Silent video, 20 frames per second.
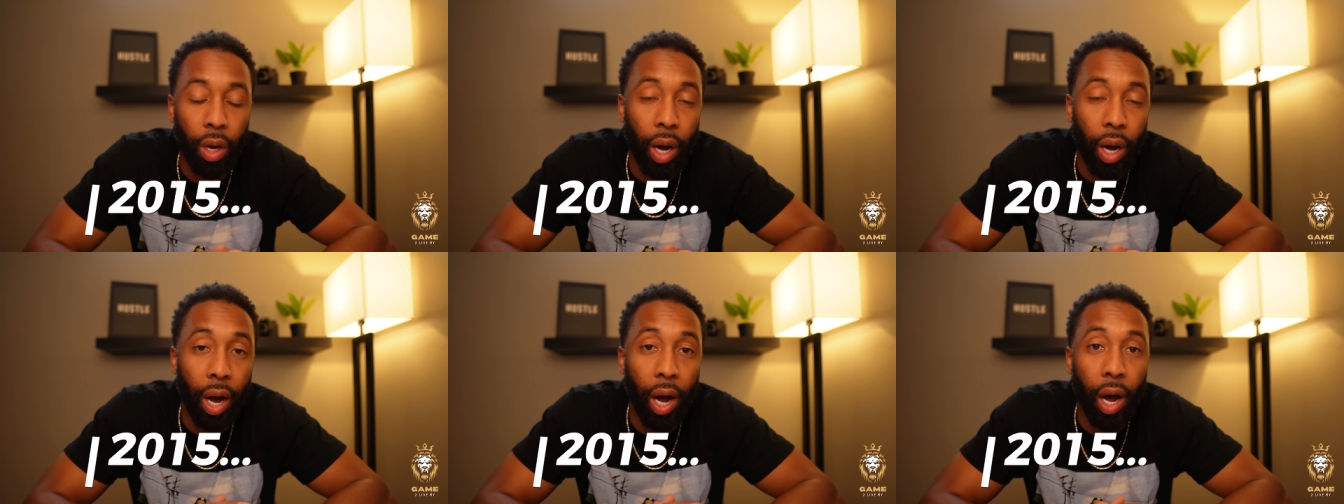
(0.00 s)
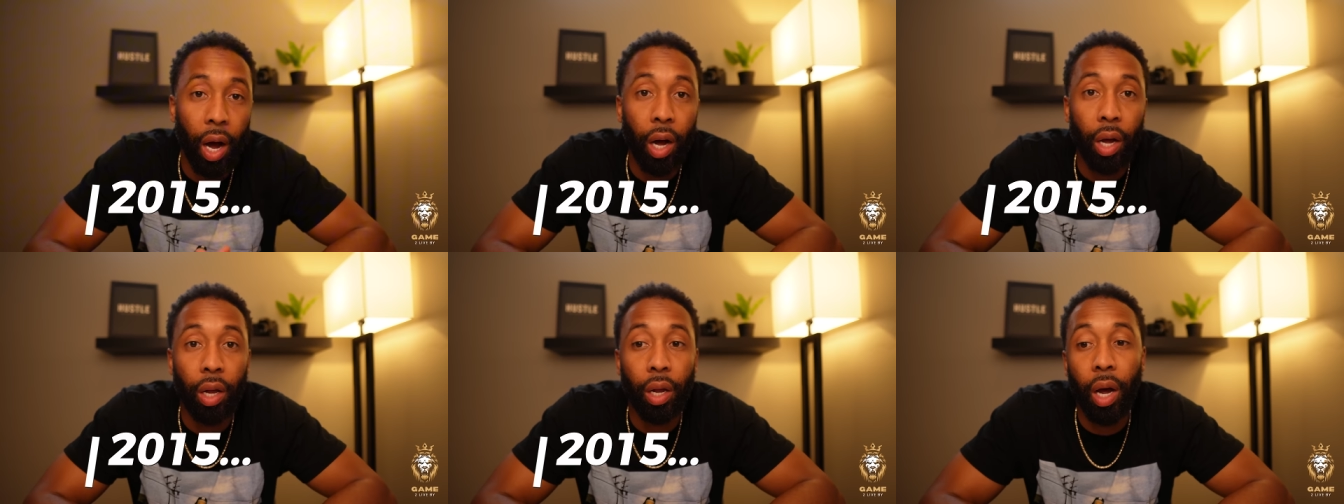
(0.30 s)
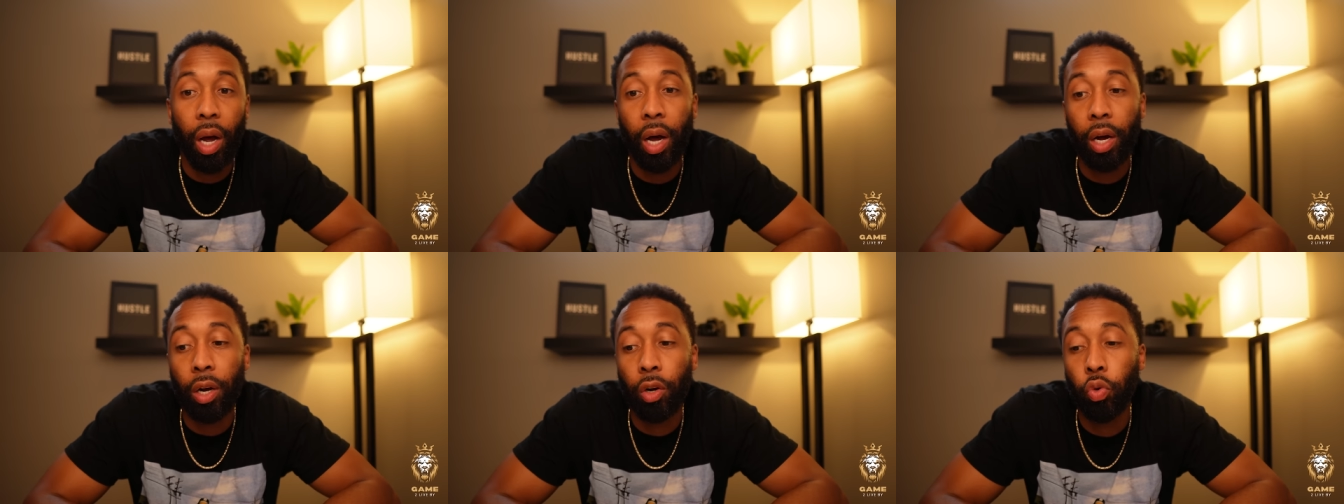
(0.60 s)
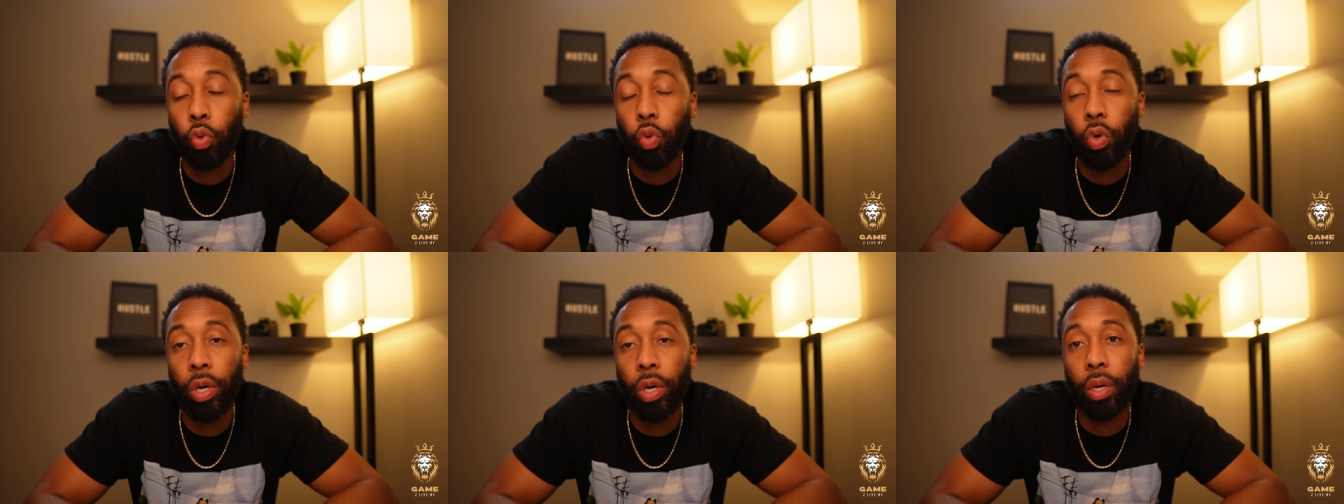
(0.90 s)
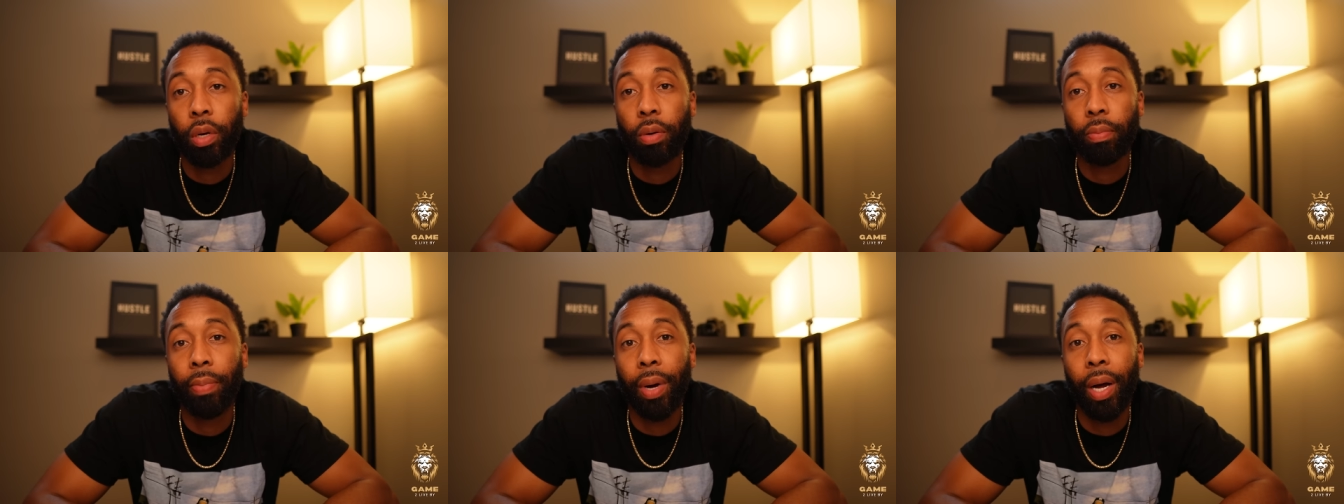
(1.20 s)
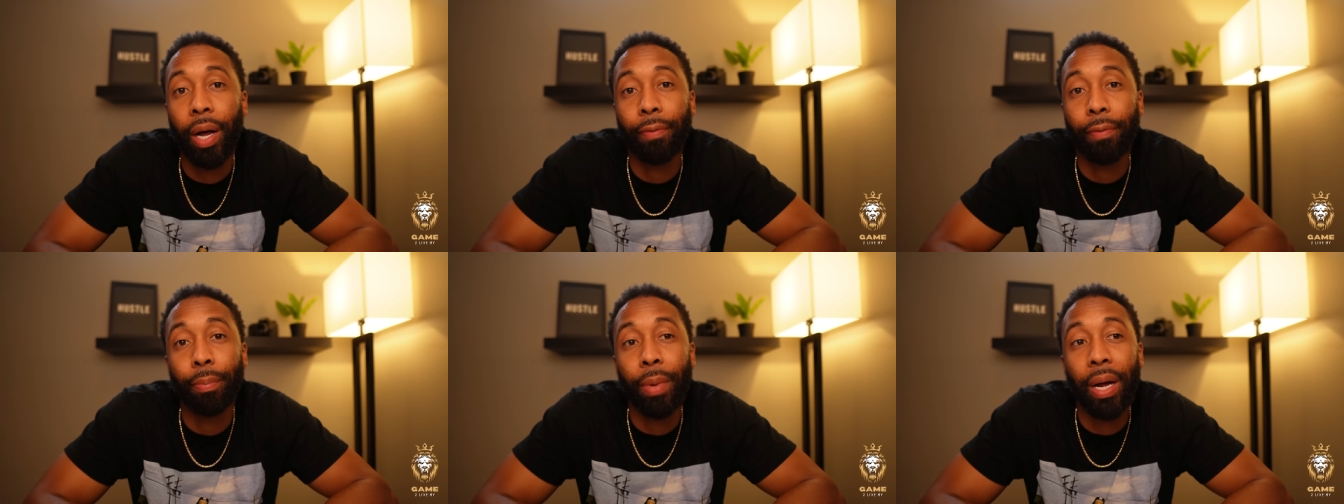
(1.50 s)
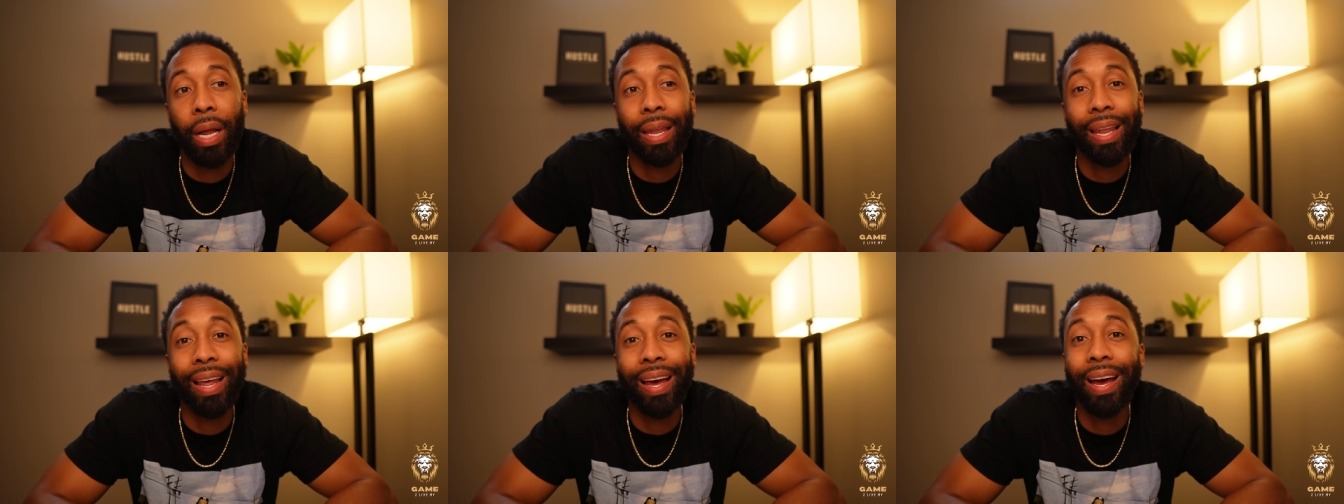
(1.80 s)
I, I quit my,
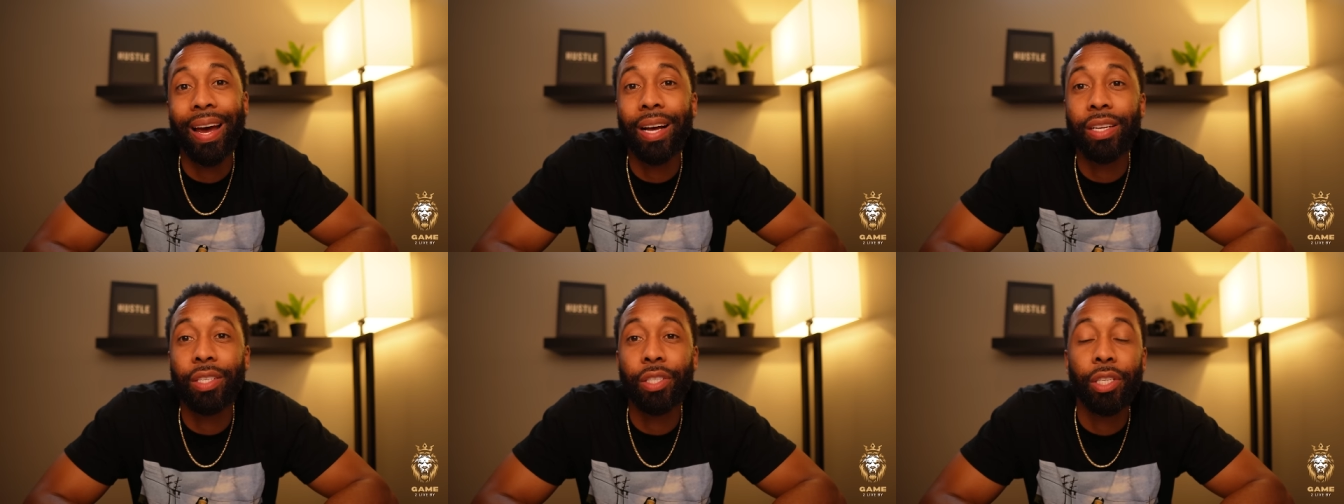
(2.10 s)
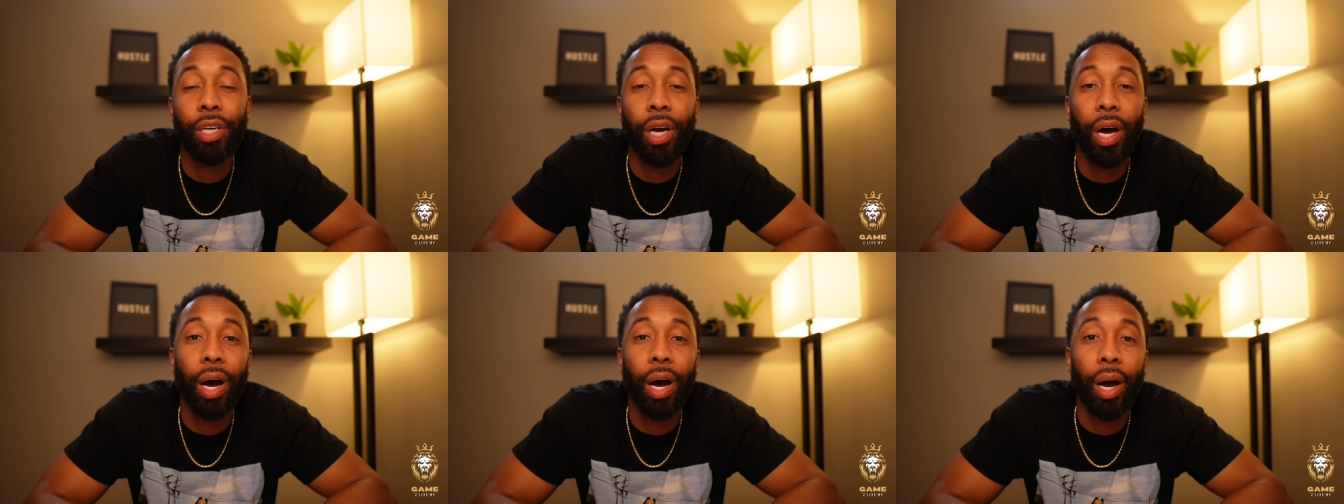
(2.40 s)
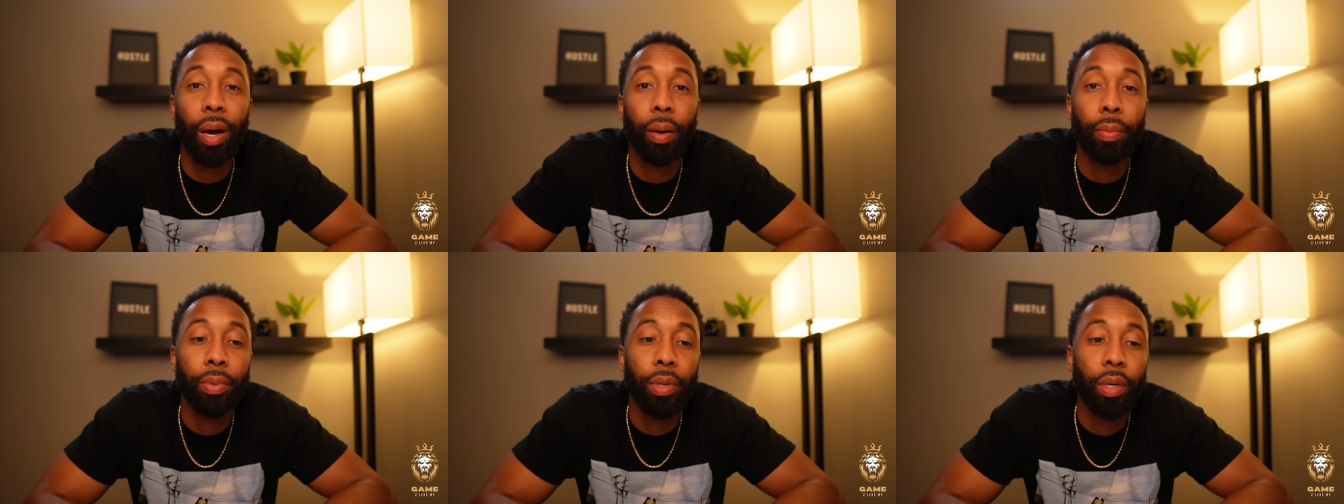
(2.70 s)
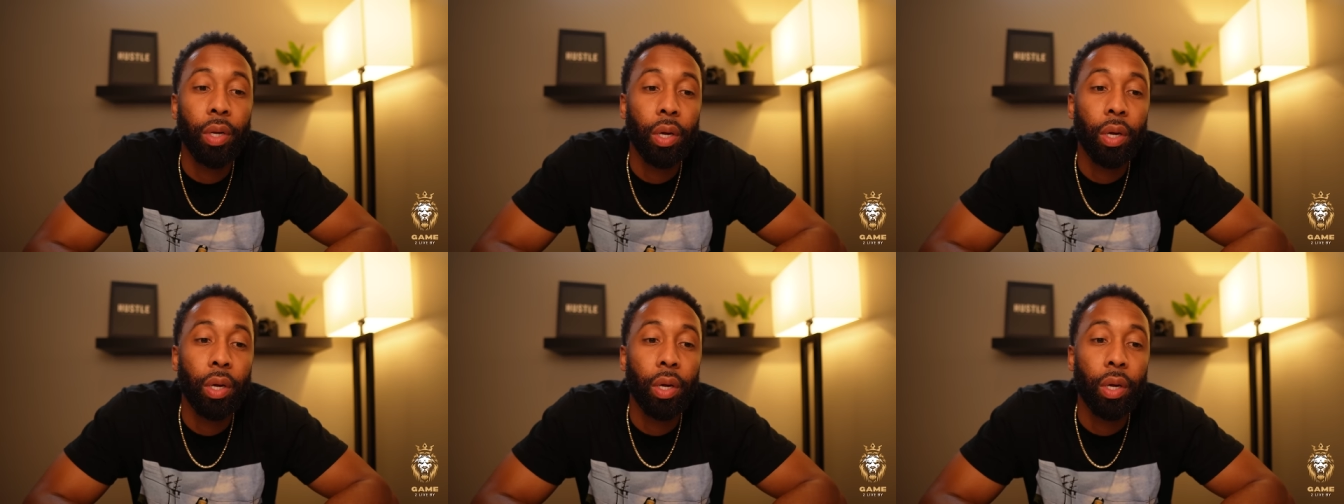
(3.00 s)
my last job.